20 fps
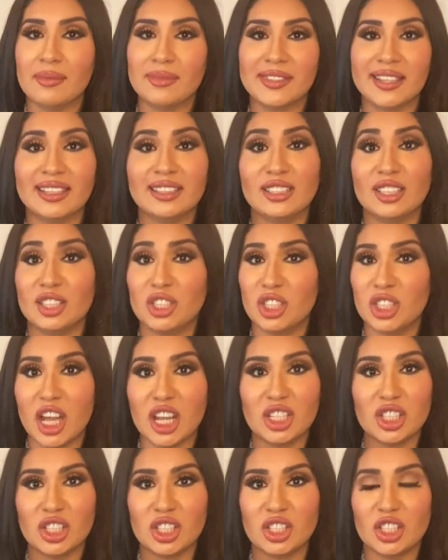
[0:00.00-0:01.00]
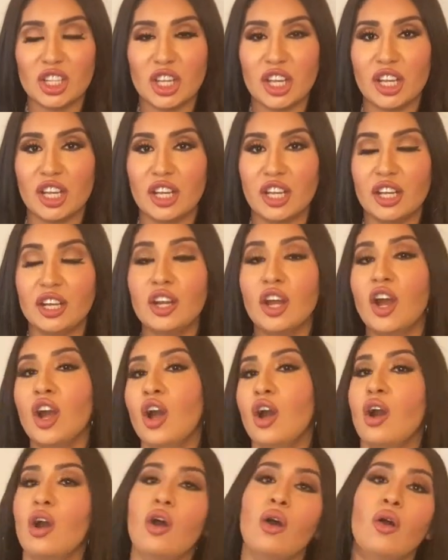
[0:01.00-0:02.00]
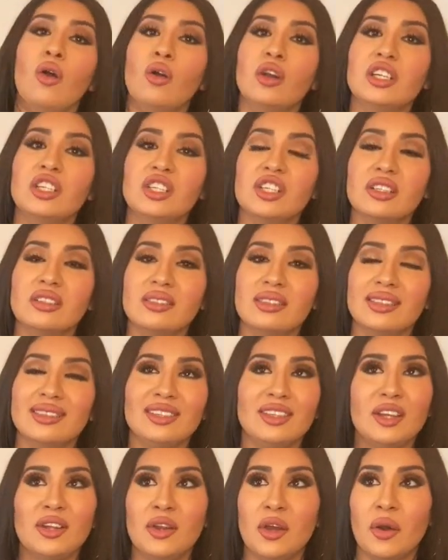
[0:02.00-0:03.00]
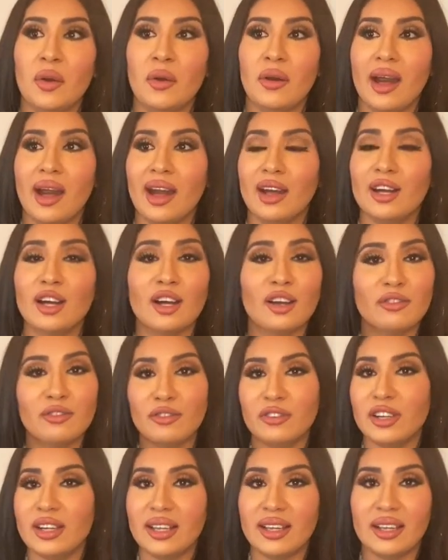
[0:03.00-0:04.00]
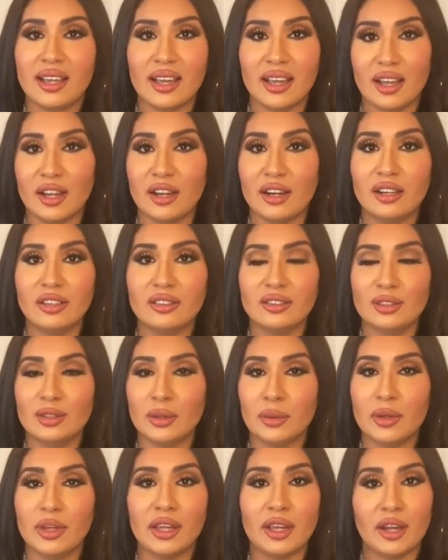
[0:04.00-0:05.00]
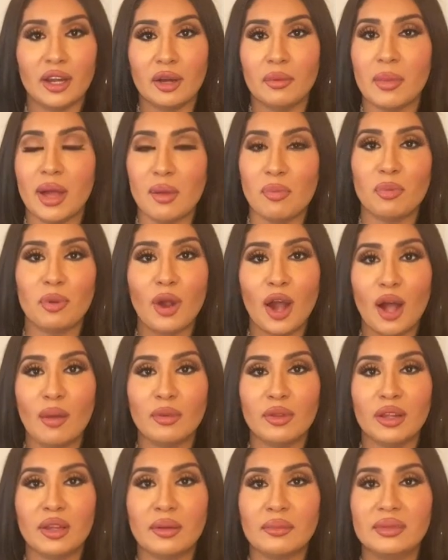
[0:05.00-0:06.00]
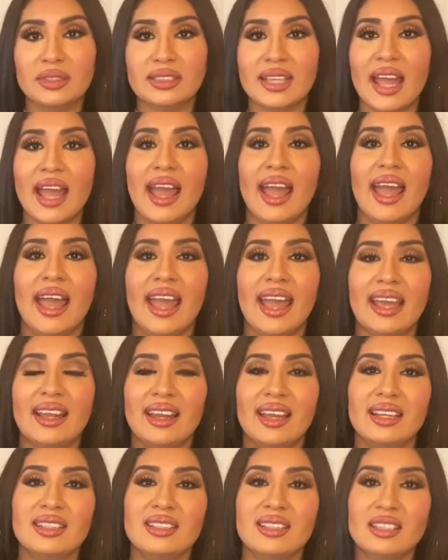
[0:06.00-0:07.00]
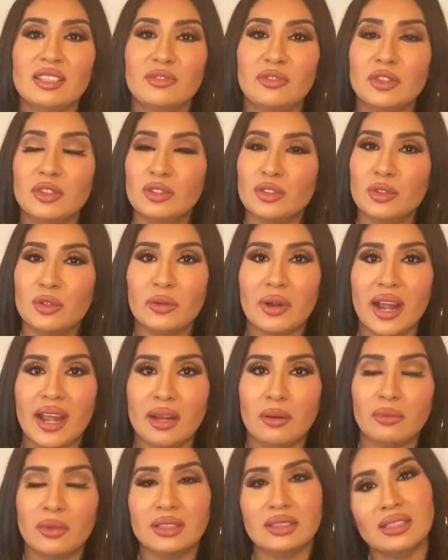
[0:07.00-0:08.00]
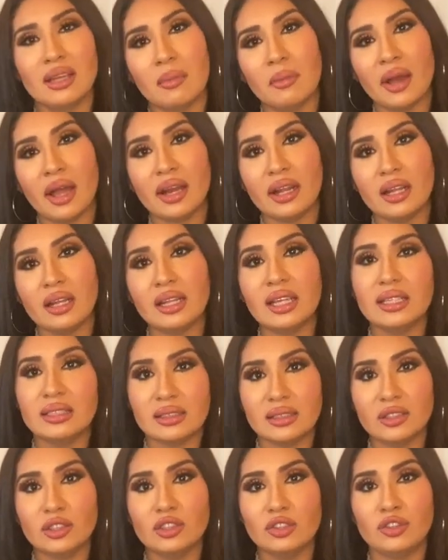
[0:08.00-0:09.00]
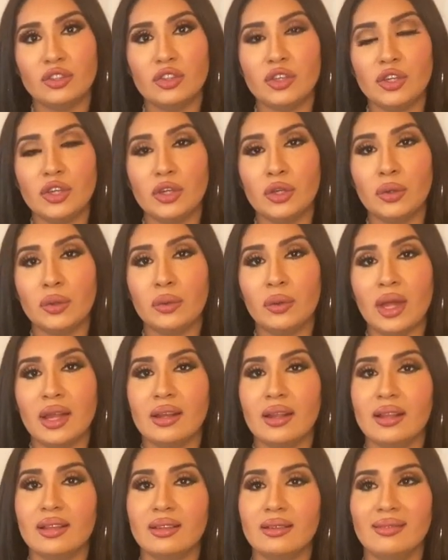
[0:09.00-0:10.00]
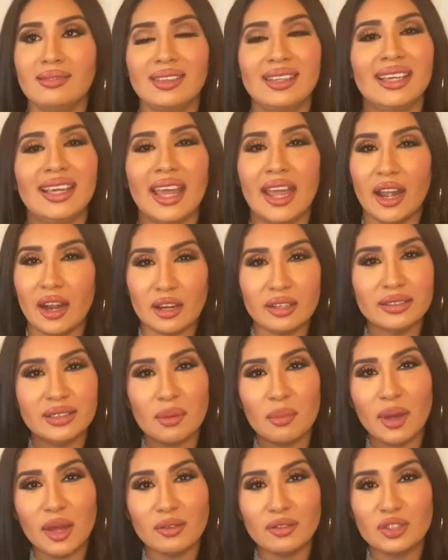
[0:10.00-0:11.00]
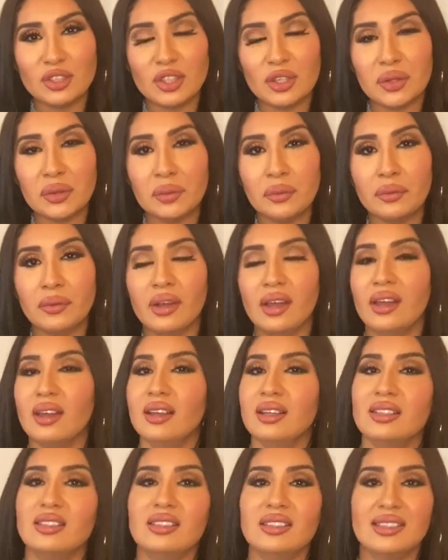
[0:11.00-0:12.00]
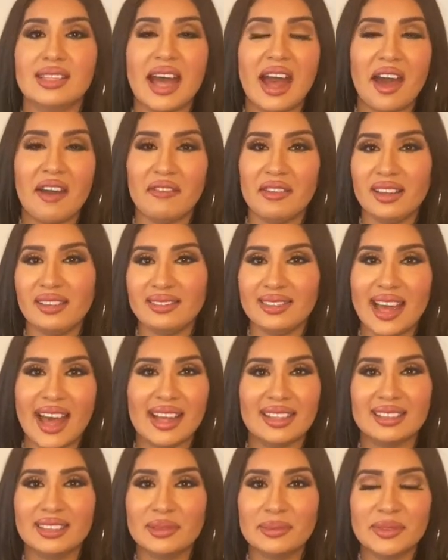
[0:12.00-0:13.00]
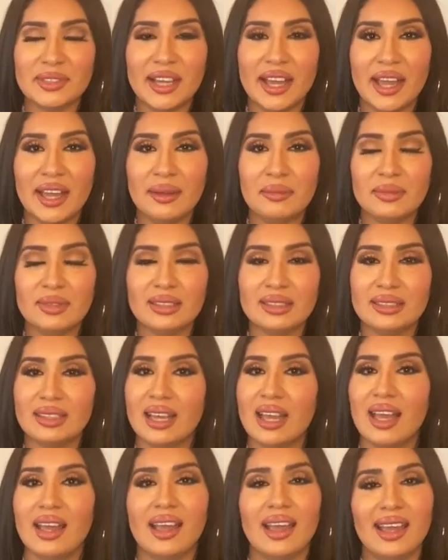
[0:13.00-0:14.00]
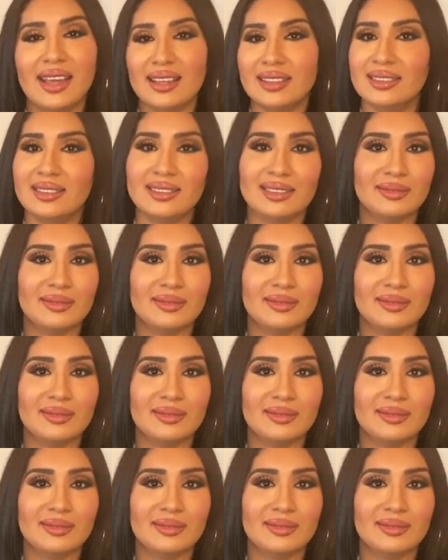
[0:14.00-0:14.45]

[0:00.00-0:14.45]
a suggestion or just, you know, a comforting ear to hear my problems. And it just feels great when somebody listens to you and cares about you. Just having that sometimes, it's